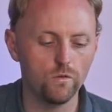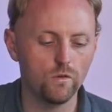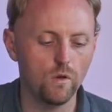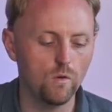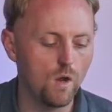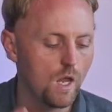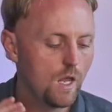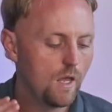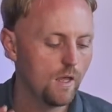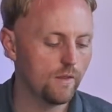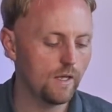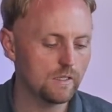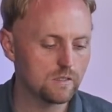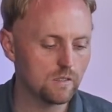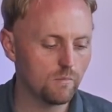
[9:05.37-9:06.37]
So
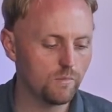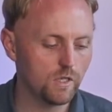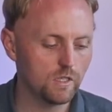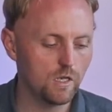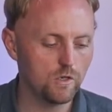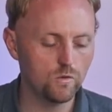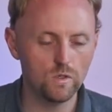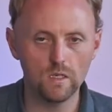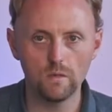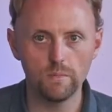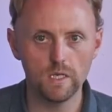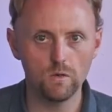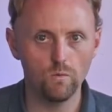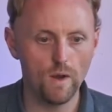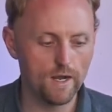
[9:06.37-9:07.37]
that's something that you need to
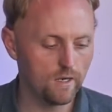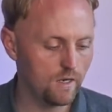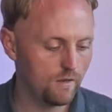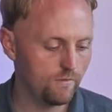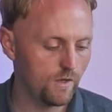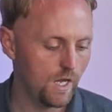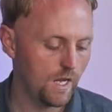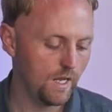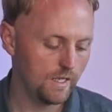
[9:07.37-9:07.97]
be aware of,